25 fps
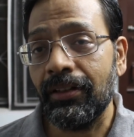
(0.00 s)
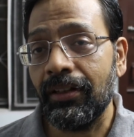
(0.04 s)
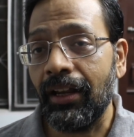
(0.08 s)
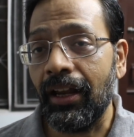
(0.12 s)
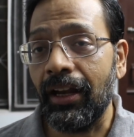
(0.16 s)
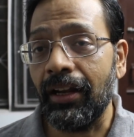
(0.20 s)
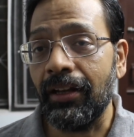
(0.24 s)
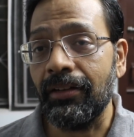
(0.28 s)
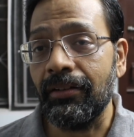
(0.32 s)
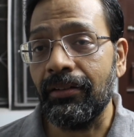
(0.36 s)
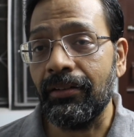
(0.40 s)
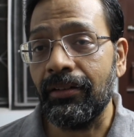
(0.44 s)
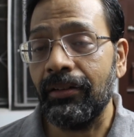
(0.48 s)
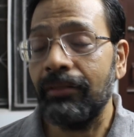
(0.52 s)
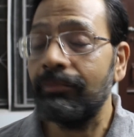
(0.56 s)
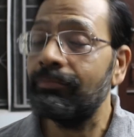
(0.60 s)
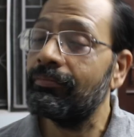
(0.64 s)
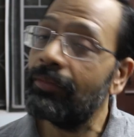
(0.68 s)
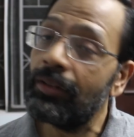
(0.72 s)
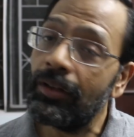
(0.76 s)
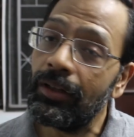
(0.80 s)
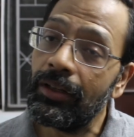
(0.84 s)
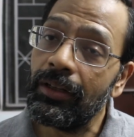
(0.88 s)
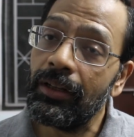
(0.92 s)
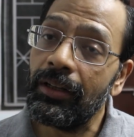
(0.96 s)
And
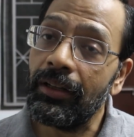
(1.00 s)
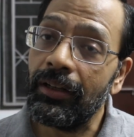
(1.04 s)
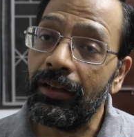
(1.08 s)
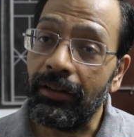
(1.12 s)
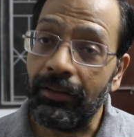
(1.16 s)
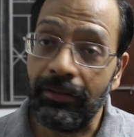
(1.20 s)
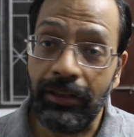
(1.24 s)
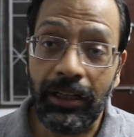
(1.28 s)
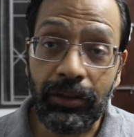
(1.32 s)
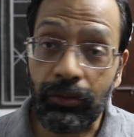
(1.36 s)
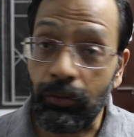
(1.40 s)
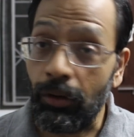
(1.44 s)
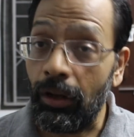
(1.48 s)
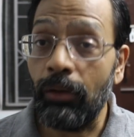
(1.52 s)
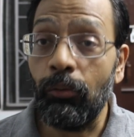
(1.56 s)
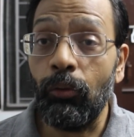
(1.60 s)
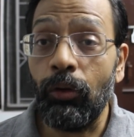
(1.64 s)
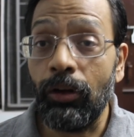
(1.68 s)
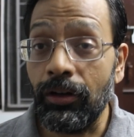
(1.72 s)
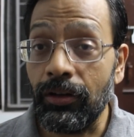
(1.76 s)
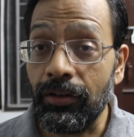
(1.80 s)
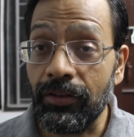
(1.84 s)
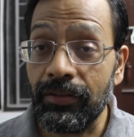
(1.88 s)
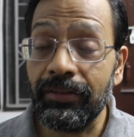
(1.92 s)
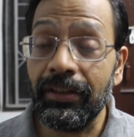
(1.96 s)
that's all I
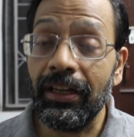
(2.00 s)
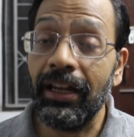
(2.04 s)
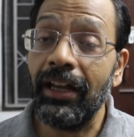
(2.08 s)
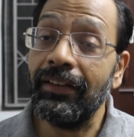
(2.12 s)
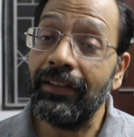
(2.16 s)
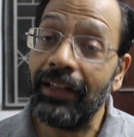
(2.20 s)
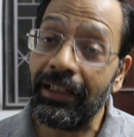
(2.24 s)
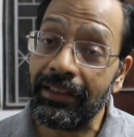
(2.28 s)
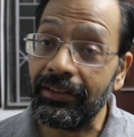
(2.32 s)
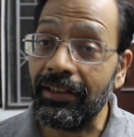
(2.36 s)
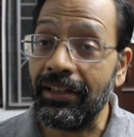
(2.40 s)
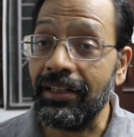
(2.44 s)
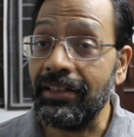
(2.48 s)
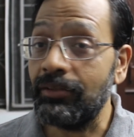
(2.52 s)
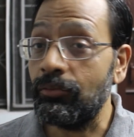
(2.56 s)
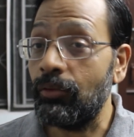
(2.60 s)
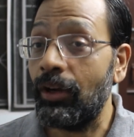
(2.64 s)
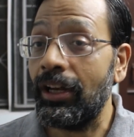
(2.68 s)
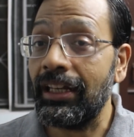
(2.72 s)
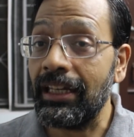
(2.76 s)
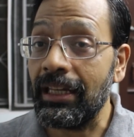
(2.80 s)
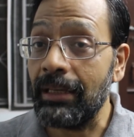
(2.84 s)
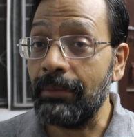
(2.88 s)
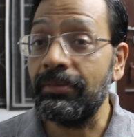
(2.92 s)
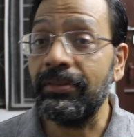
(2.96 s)
wanted to say, and that's the reason why
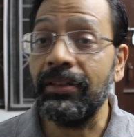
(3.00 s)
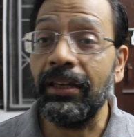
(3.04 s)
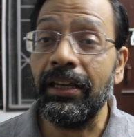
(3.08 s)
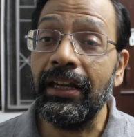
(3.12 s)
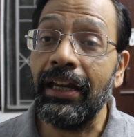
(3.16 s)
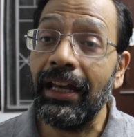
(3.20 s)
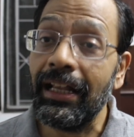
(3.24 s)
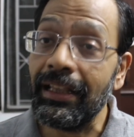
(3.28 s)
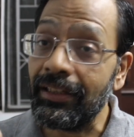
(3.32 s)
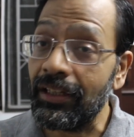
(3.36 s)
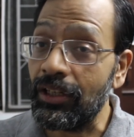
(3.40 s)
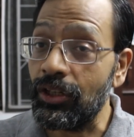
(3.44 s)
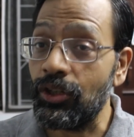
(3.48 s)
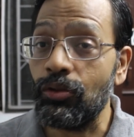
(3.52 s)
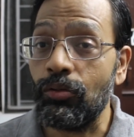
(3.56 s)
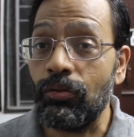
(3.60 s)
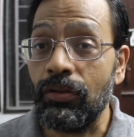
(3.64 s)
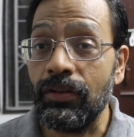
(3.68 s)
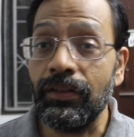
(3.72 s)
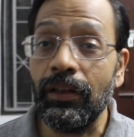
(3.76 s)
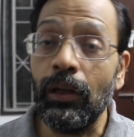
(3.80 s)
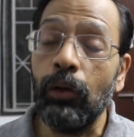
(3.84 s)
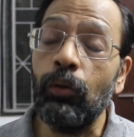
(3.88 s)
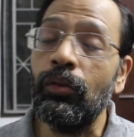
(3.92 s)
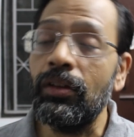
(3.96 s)
I keep saying health
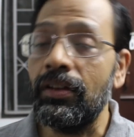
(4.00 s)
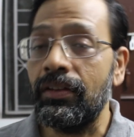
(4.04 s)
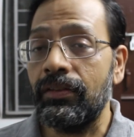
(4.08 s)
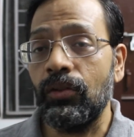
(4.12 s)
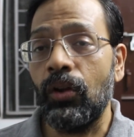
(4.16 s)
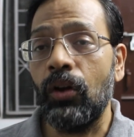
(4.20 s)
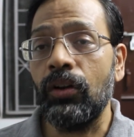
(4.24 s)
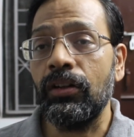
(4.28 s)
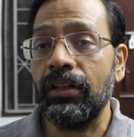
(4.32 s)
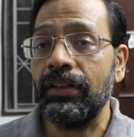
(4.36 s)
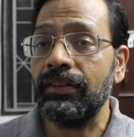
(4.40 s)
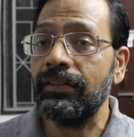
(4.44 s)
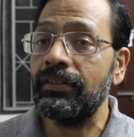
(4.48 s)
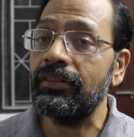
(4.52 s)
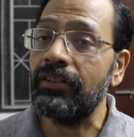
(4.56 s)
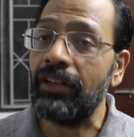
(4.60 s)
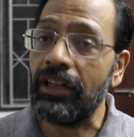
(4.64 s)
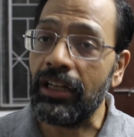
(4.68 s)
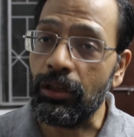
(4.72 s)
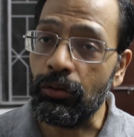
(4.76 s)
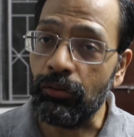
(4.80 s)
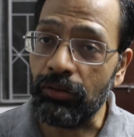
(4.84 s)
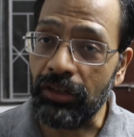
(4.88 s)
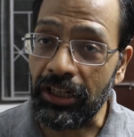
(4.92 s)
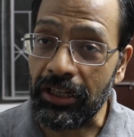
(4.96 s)
insurance alone is not necessary.
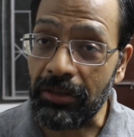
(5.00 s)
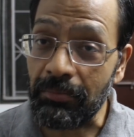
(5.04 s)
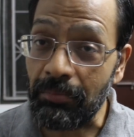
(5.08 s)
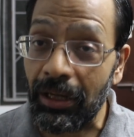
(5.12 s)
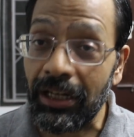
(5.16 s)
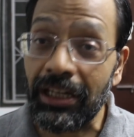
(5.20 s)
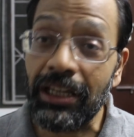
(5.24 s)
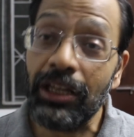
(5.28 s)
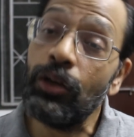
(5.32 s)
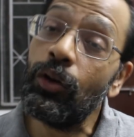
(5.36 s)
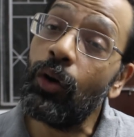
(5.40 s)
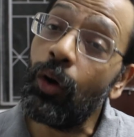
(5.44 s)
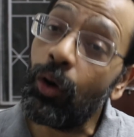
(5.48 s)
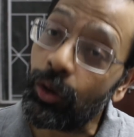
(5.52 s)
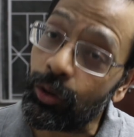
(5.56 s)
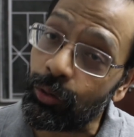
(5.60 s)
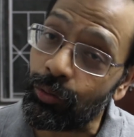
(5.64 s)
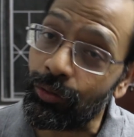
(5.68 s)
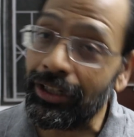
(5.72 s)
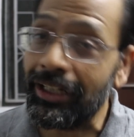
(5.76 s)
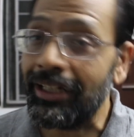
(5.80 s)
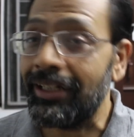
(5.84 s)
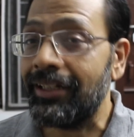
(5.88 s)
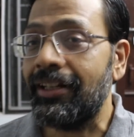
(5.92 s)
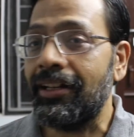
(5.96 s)
You need money or you
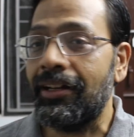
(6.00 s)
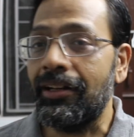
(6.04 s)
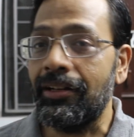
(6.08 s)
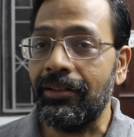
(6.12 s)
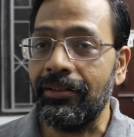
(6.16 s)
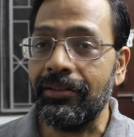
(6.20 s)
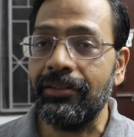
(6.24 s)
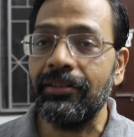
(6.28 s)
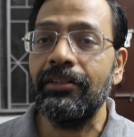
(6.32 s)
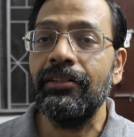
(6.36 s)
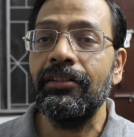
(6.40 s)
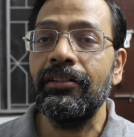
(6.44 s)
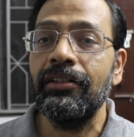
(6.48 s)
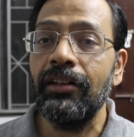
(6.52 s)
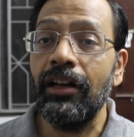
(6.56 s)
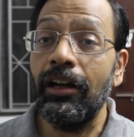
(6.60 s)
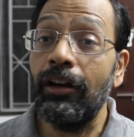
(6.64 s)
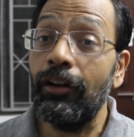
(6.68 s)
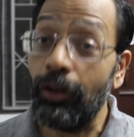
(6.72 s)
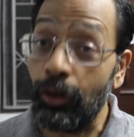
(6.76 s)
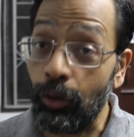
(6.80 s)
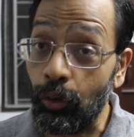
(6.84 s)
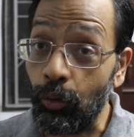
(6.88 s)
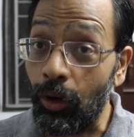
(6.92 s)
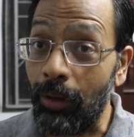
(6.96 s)
need credit,
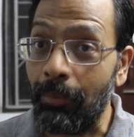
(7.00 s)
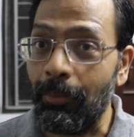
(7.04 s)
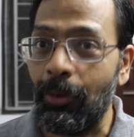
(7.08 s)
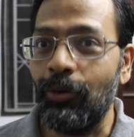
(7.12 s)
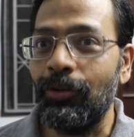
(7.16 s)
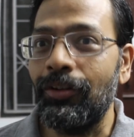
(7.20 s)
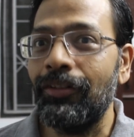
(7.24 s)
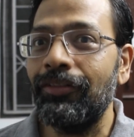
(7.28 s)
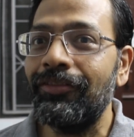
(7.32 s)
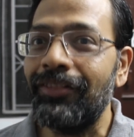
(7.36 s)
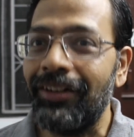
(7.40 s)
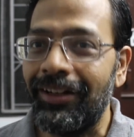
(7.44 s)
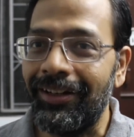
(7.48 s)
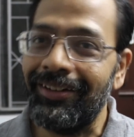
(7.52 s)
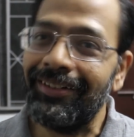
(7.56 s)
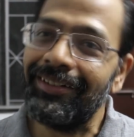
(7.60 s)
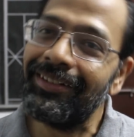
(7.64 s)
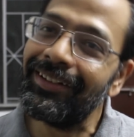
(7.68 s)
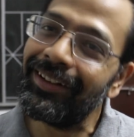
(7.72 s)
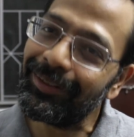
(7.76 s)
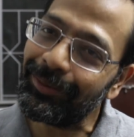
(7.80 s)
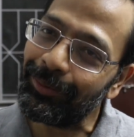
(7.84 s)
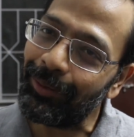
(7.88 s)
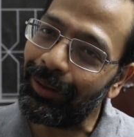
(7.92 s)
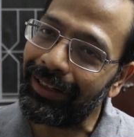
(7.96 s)
good amount of credit.
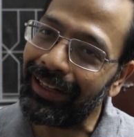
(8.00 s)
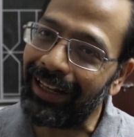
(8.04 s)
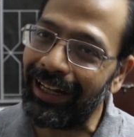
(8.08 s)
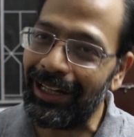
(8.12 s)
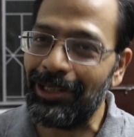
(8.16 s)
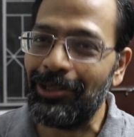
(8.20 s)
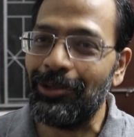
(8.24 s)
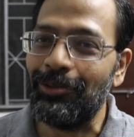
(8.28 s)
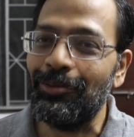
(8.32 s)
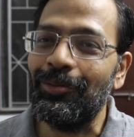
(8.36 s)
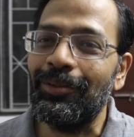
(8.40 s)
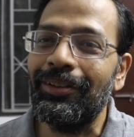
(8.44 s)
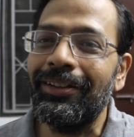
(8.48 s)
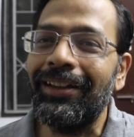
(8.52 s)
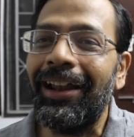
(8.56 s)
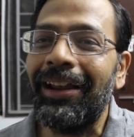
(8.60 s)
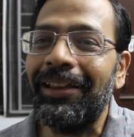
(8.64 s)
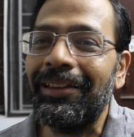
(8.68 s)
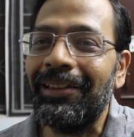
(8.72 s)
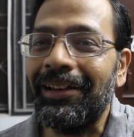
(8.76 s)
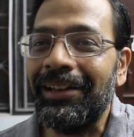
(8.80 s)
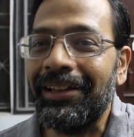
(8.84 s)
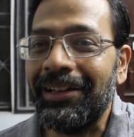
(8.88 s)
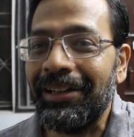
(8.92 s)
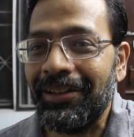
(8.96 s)
So I'll catch you in
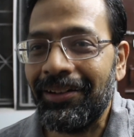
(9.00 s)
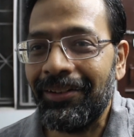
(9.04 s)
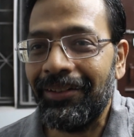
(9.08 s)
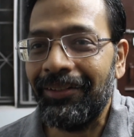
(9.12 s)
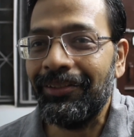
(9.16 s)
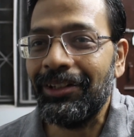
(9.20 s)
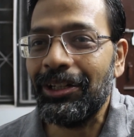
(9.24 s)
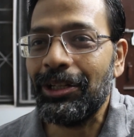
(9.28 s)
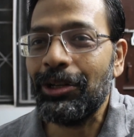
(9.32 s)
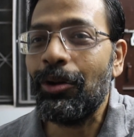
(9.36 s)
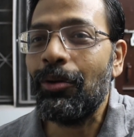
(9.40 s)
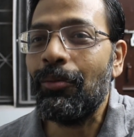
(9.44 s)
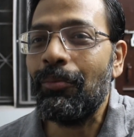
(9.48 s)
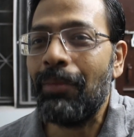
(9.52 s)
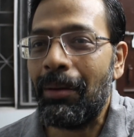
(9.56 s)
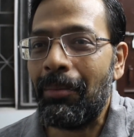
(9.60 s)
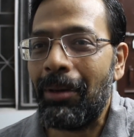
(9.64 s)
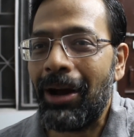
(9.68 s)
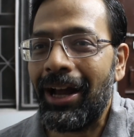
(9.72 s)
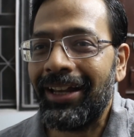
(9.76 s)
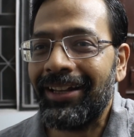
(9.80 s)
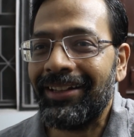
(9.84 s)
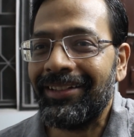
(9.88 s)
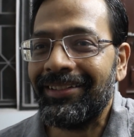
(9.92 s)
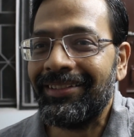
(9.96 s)
another video. Bye bye.